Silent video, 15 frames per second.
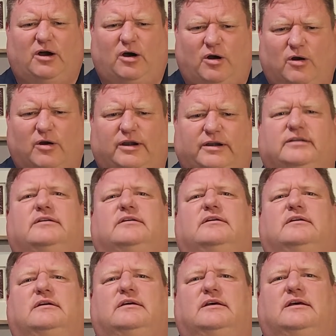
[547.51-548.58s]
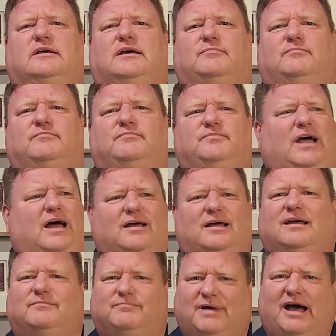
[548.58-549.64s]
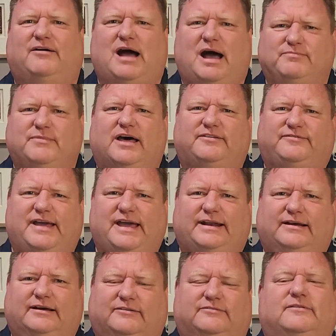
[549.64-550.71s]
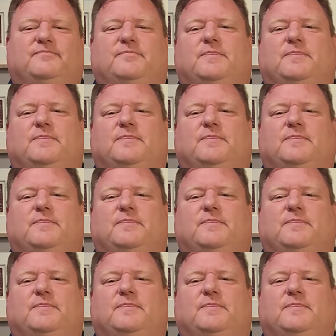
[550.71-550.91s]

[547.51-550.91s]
aren't, I'm not a fan of.